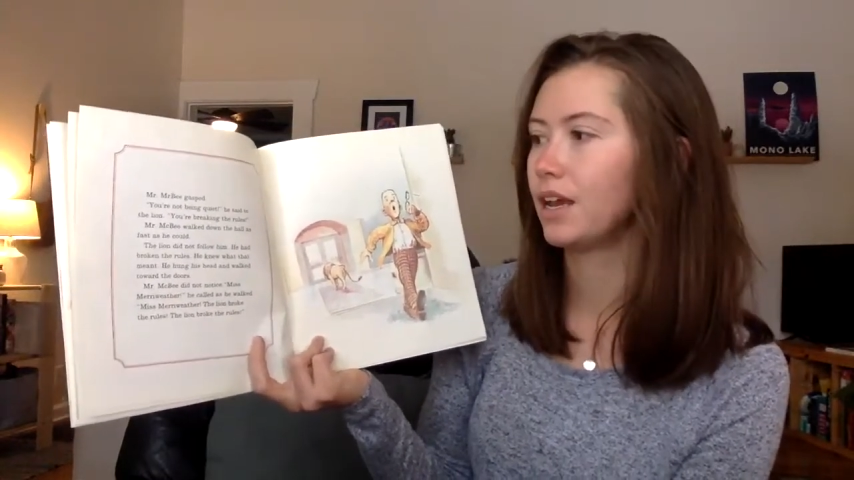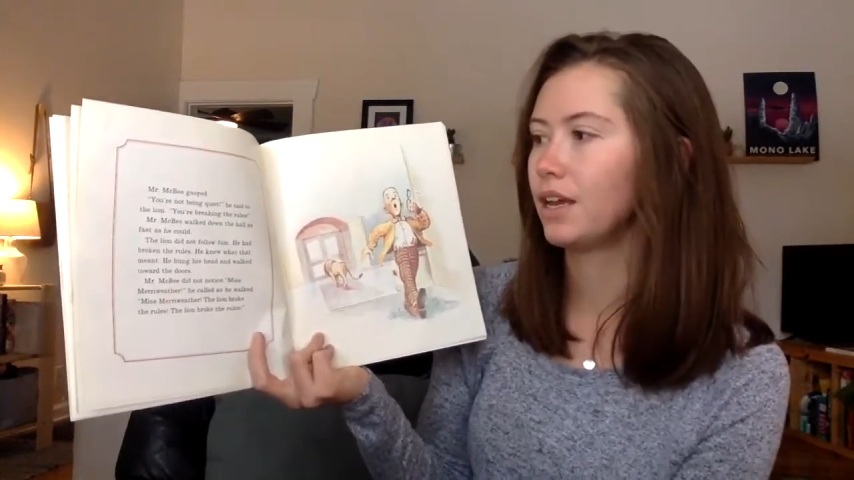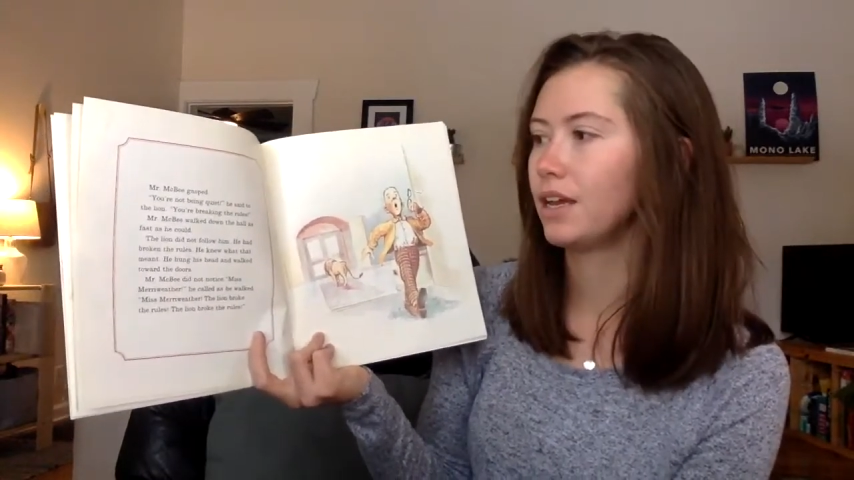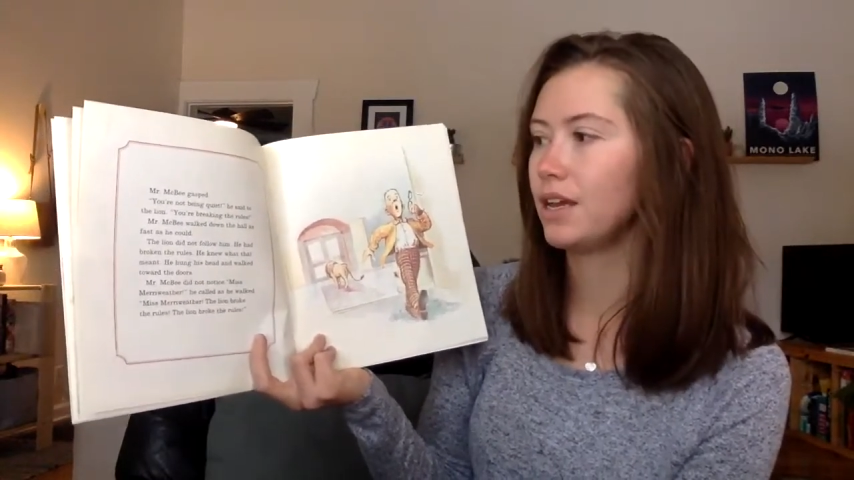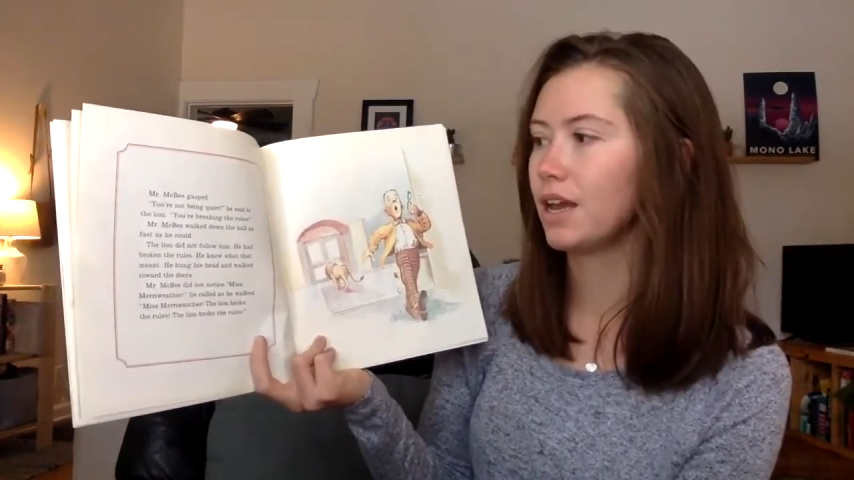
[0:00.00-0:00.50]

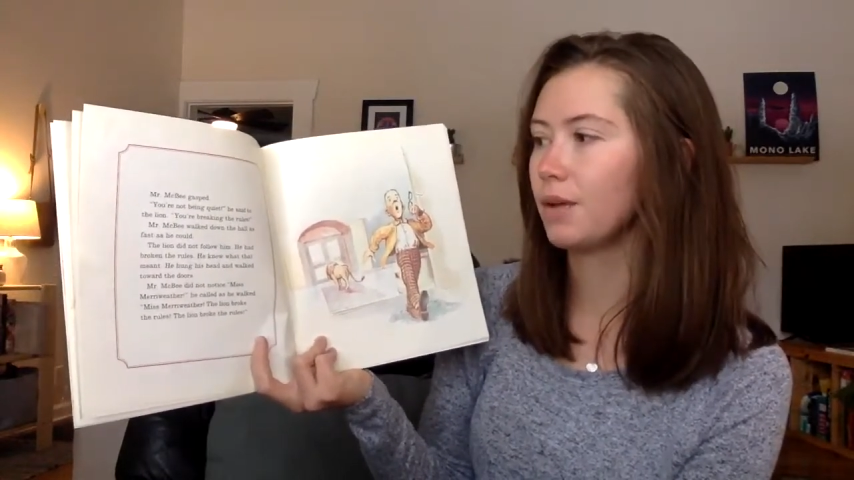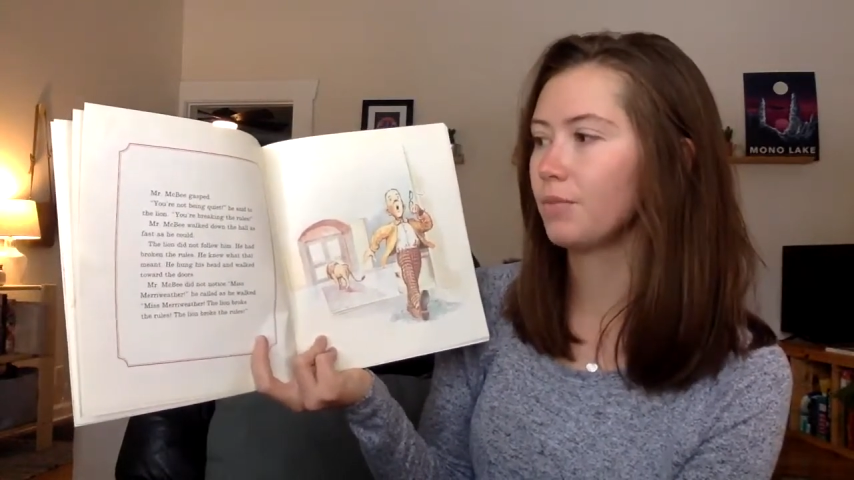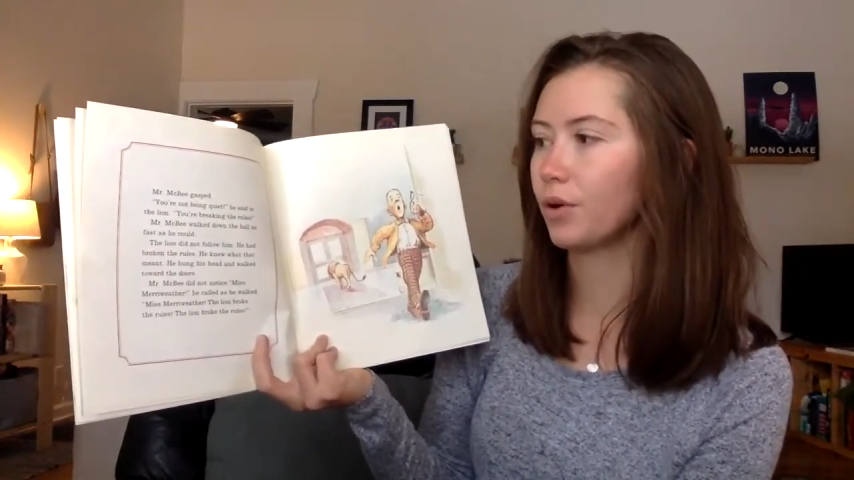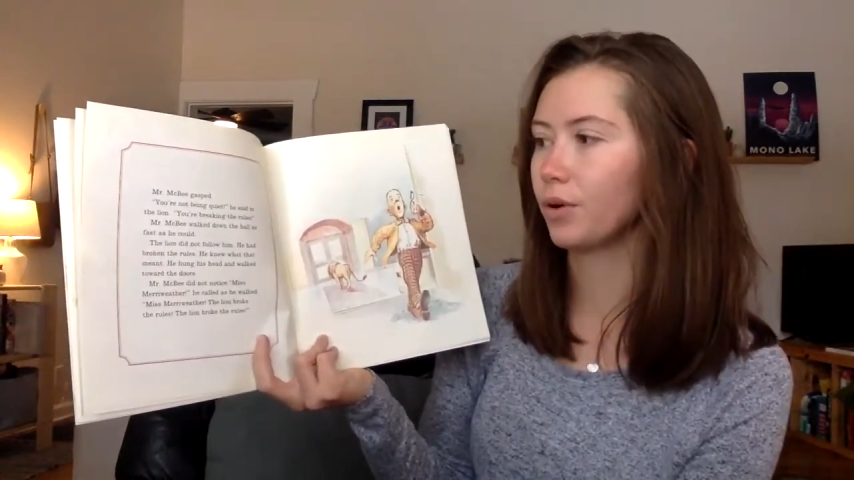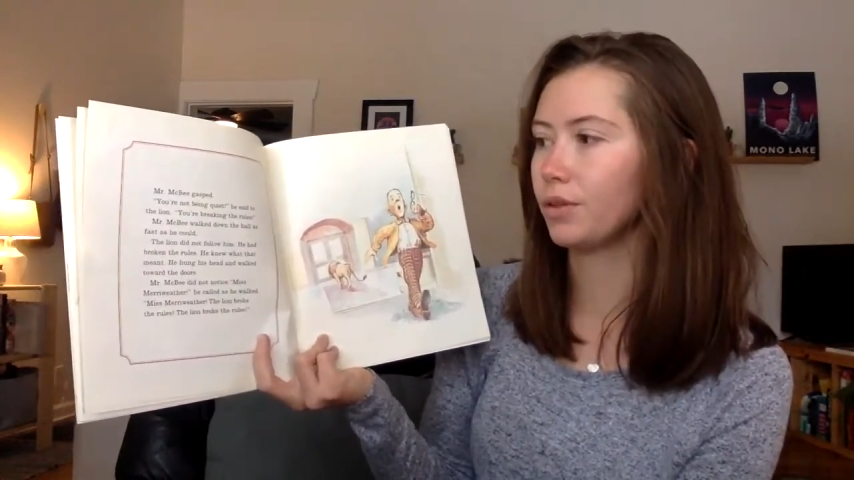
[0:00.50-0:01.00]
He had
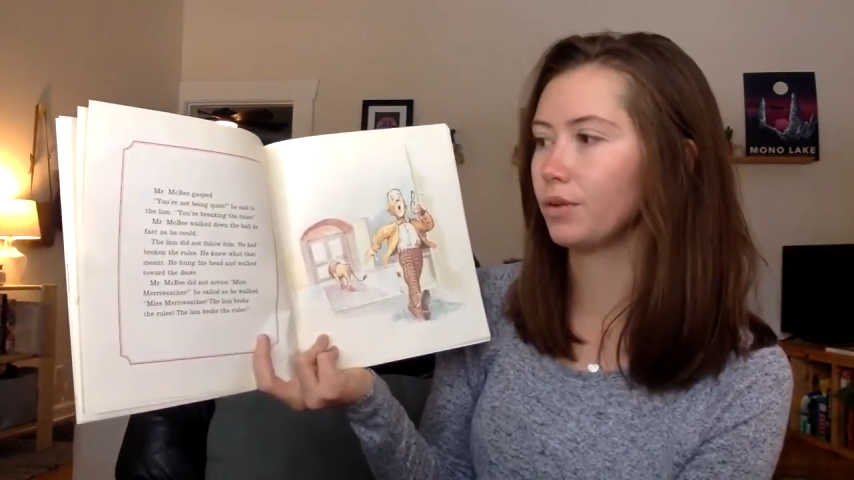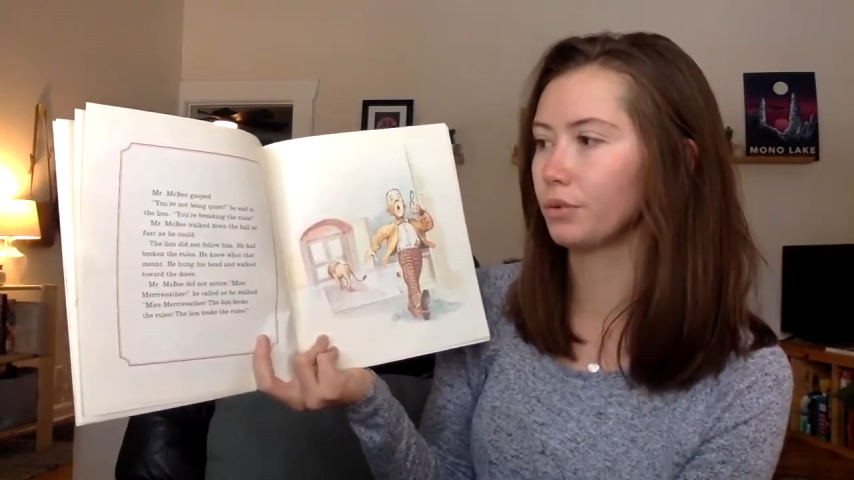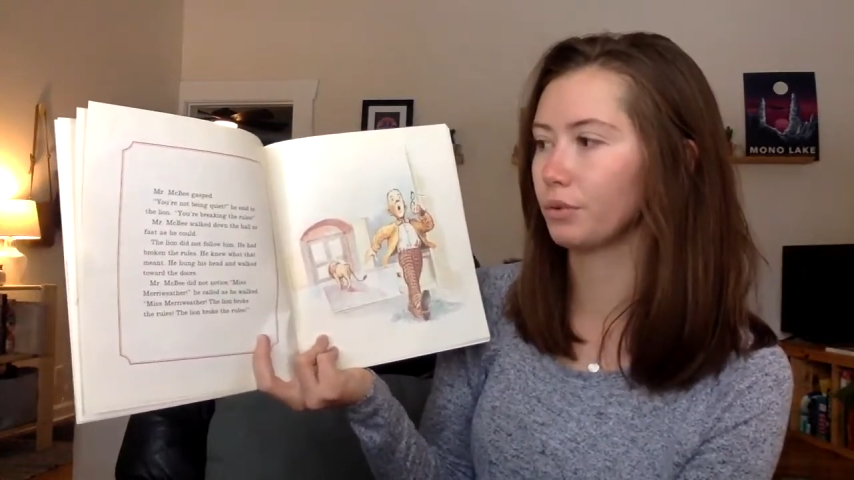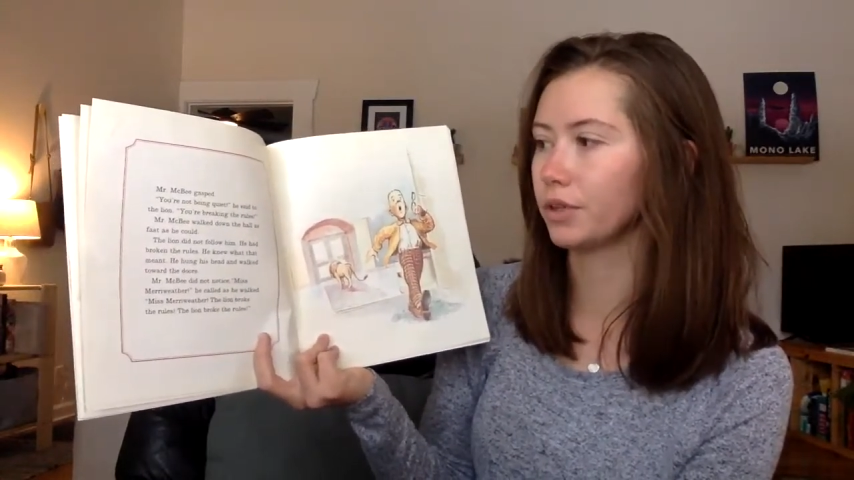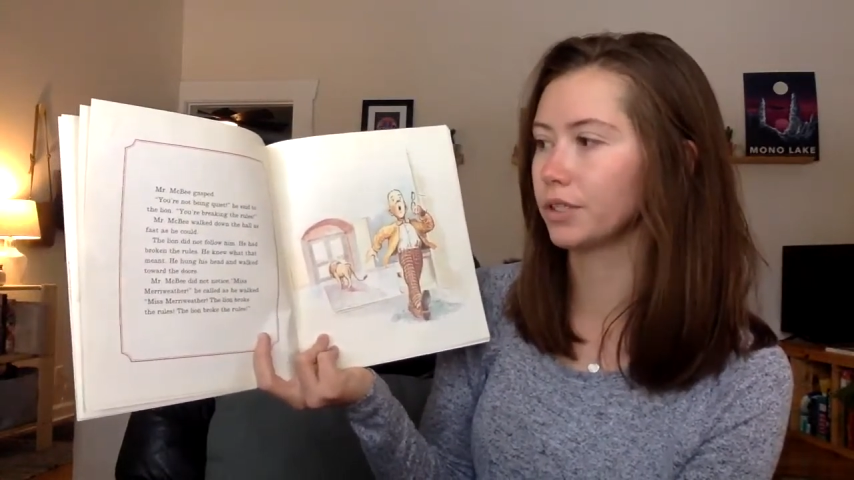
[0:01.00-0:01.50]
broken the
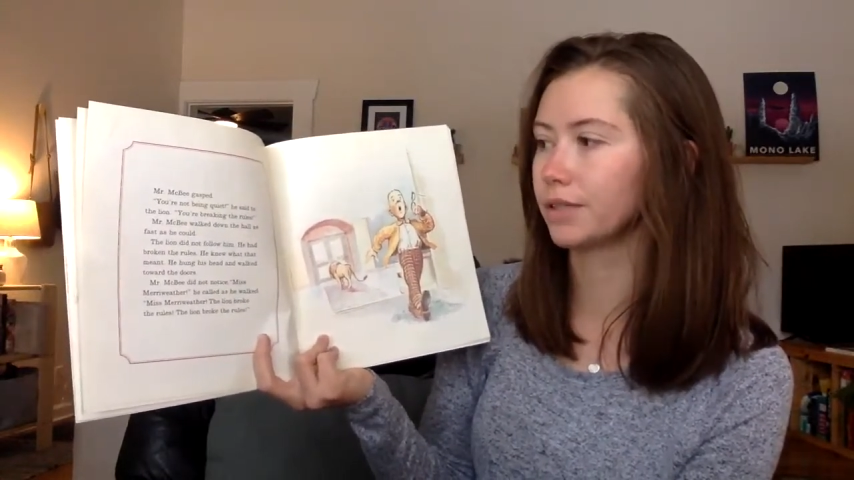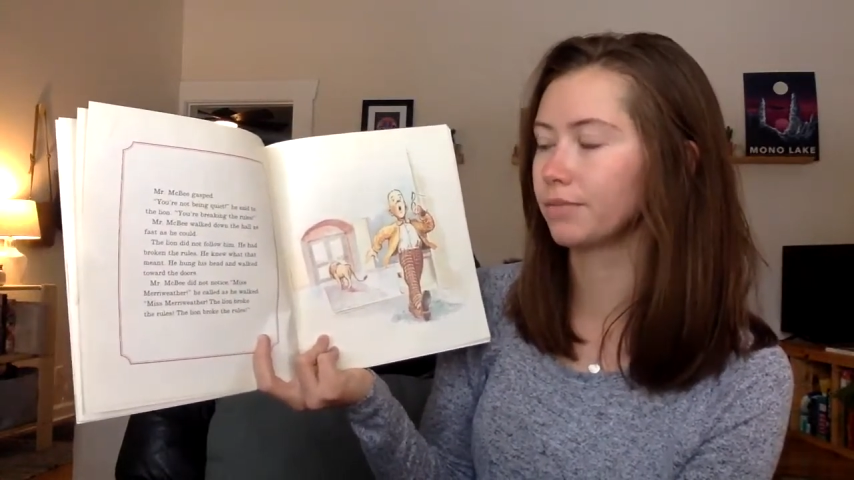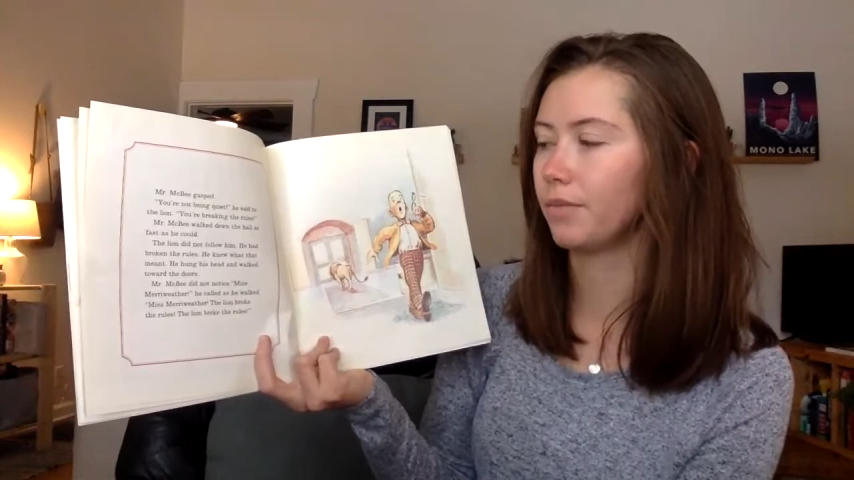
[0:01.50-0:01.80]
rules,